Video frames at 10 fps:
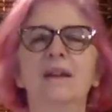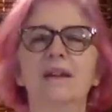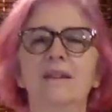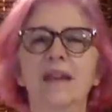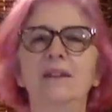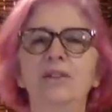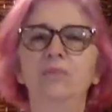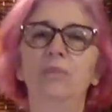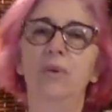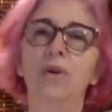Then you
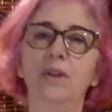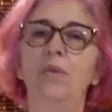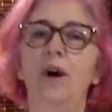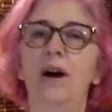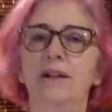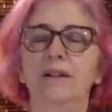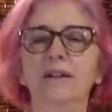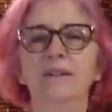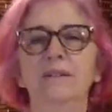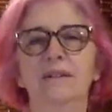boil water,
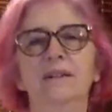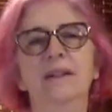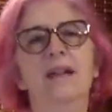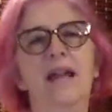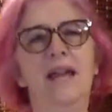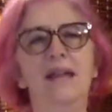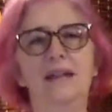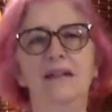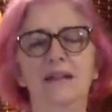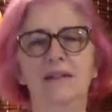and it
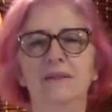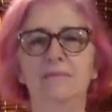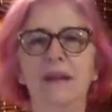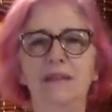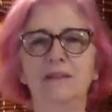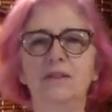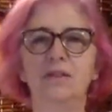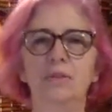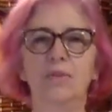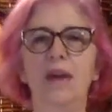is best
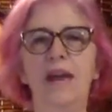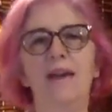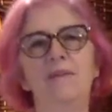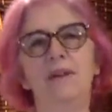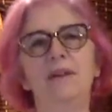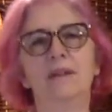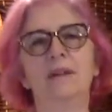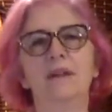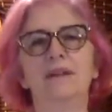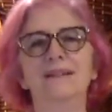to have it
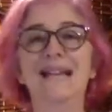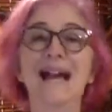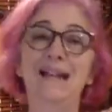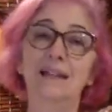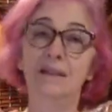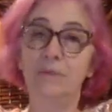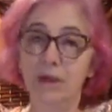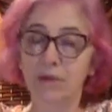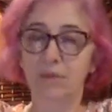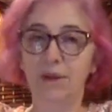not in the
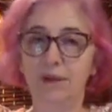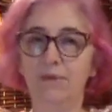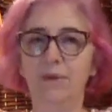microwave.